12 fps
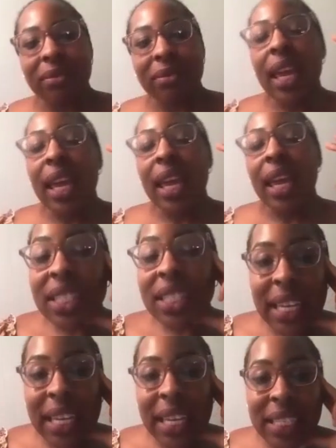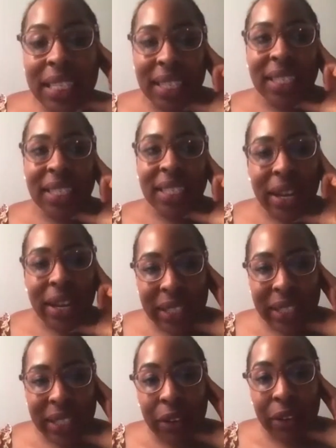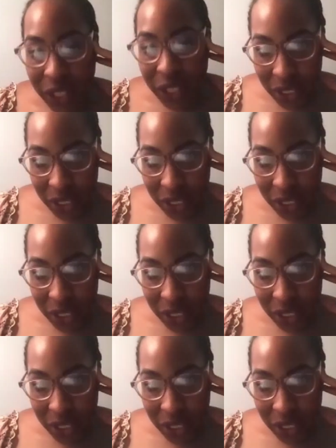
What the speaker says: It just sounds like fiction.